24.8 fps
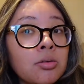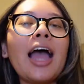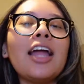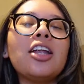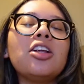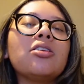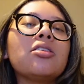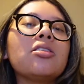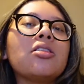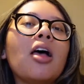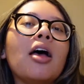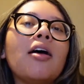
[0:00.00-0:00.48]
I
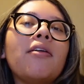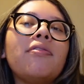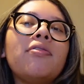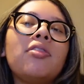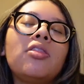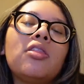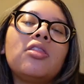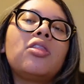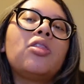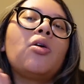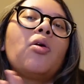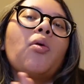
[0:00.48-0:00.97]
just love
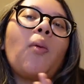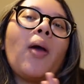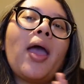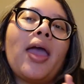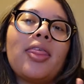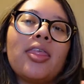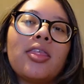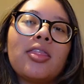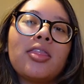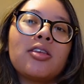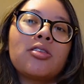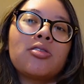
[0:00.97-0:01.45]
the way
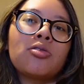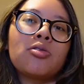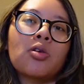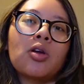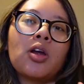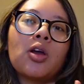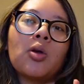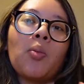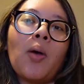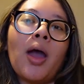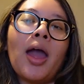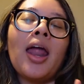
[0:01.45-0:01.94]
that this
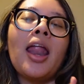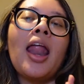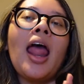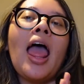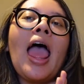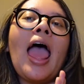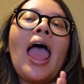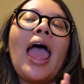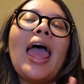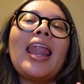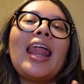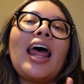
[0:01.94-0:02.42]
story went,
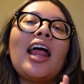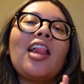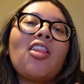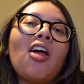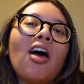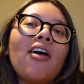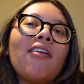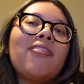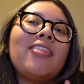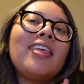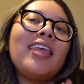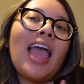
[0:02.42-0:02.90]
and I
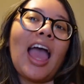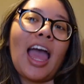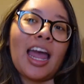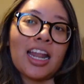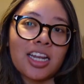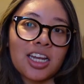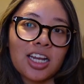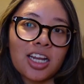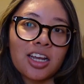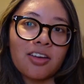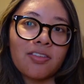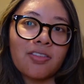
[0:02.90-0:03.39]
love the
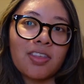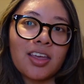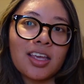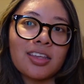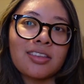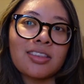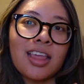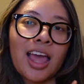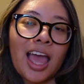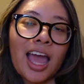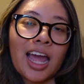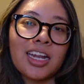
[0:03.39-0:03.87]
ending of
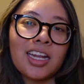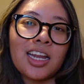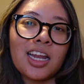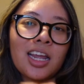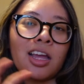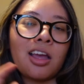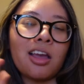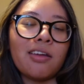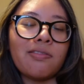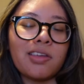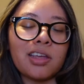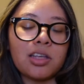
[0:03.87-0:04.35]
this. The
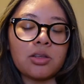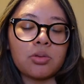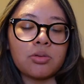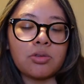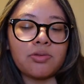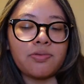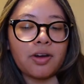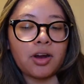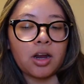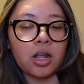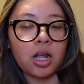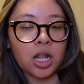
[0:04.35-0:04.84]
ending of this was
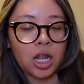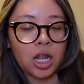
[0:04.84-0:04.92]
very